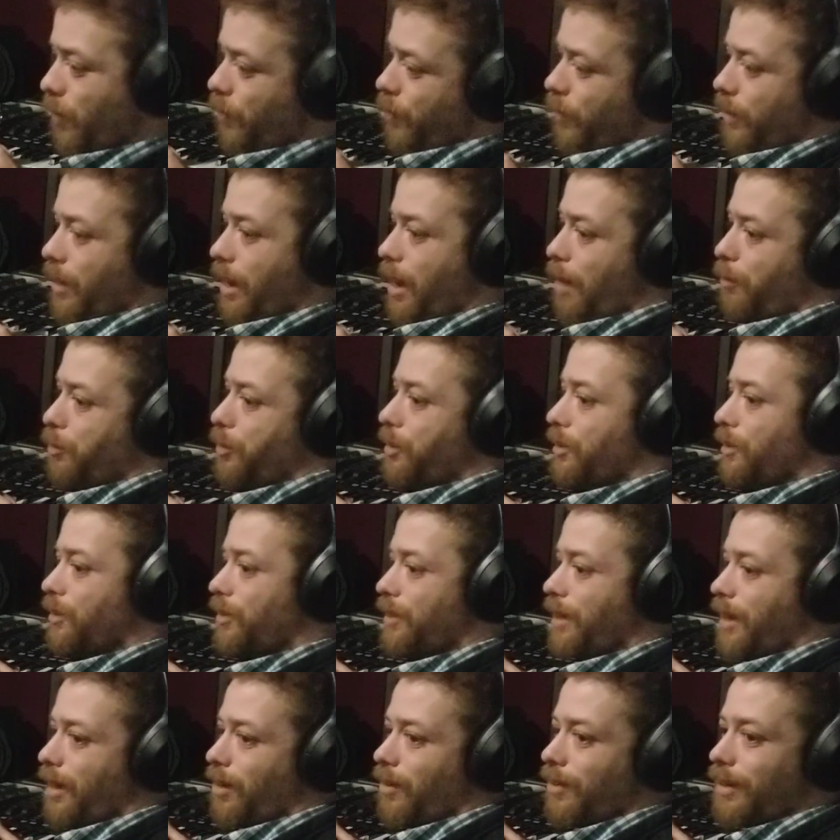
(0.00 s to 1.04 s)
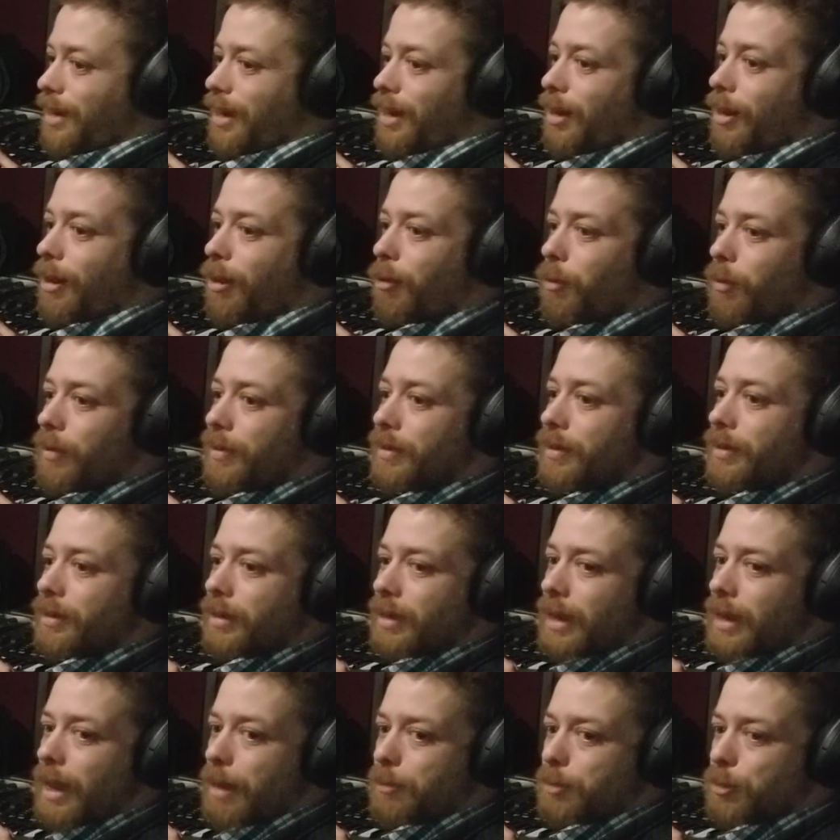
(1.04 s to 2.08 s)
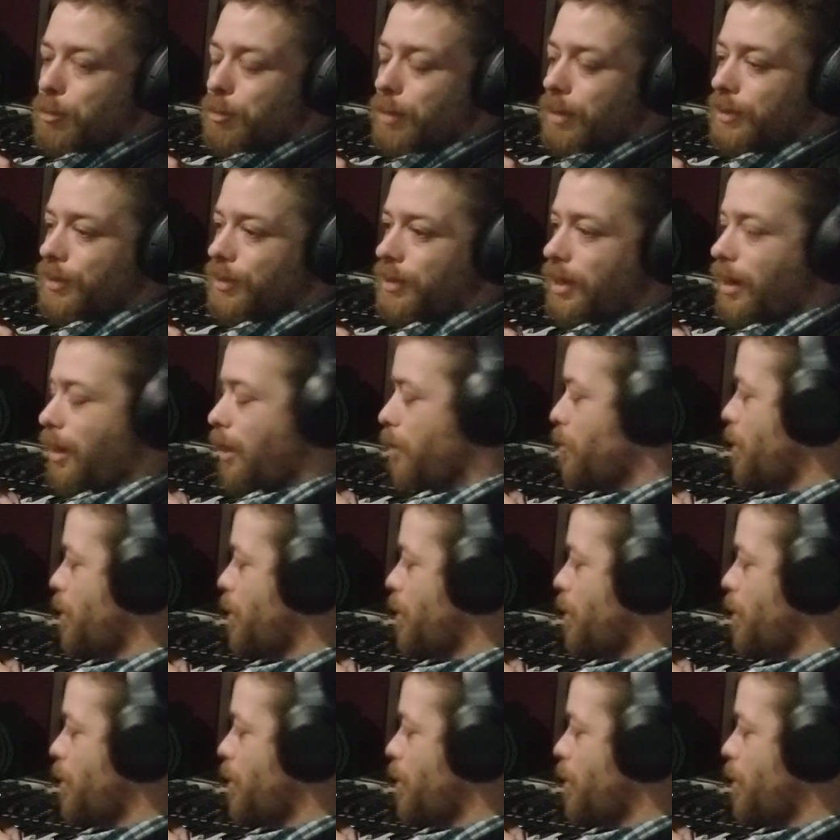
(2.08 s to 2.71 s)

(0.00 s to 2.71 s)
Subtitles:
different options now on how I want to capture my sound.